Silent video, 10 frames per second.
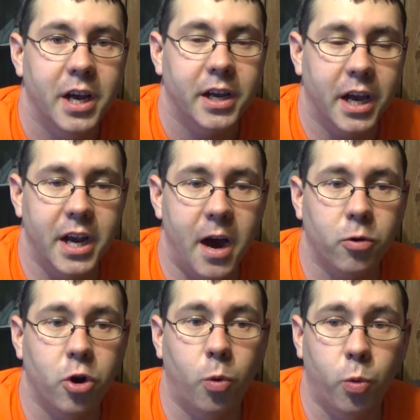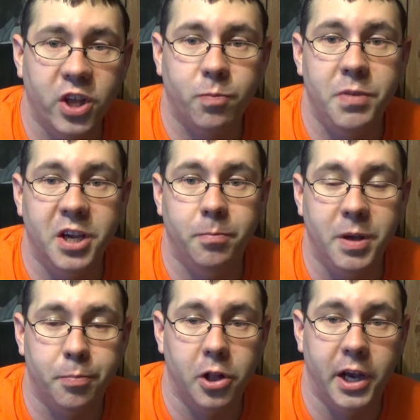can now go with me and
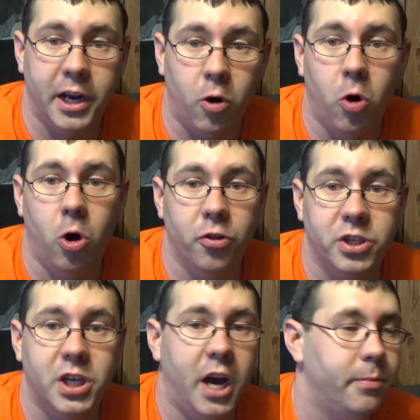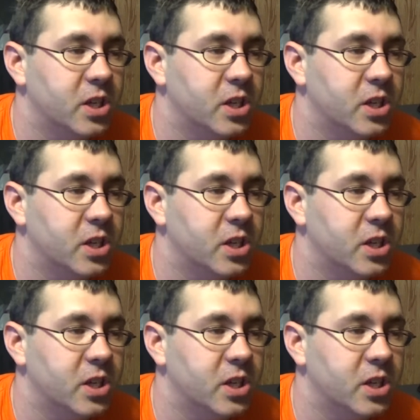be played all the time.